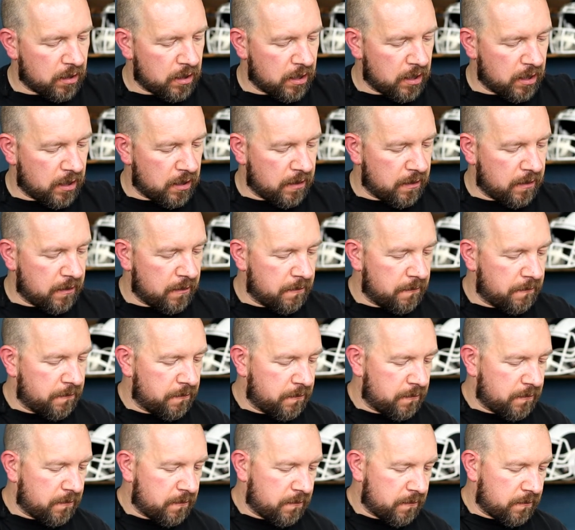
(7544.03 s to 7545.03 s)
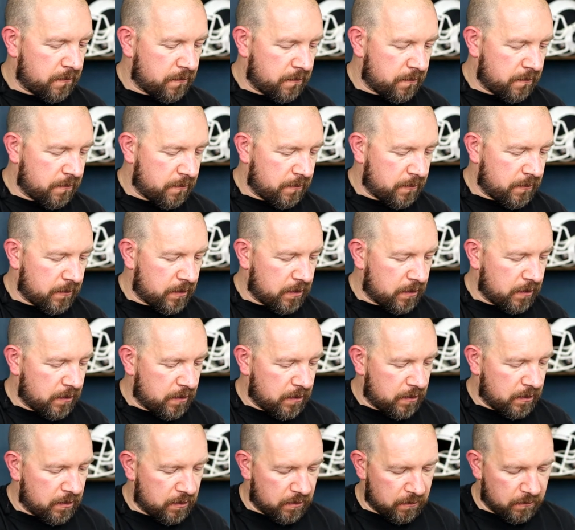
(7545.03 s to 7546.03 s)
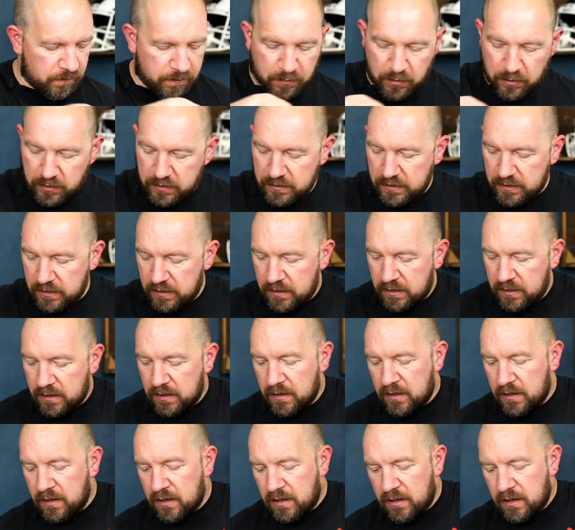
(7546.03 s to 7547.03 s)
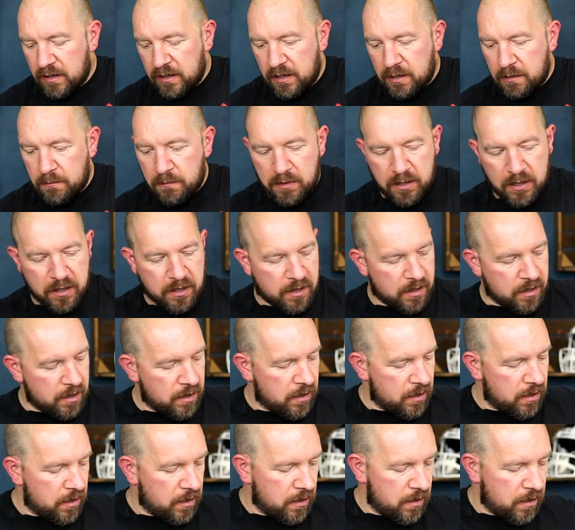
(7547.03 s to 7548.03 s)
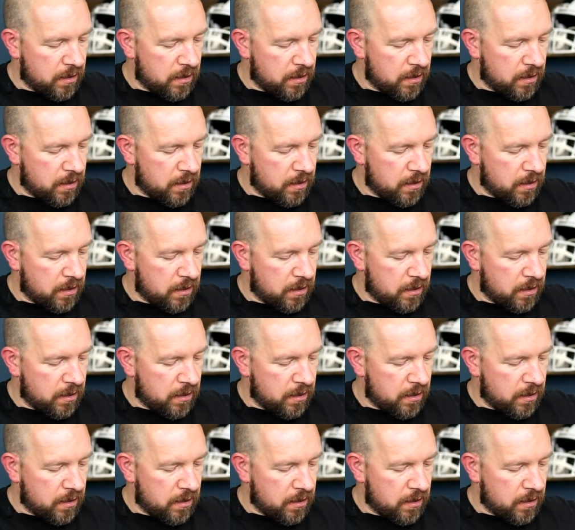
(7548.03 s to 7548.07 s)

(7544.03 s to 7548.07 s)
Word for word: Um, but let me. Uh,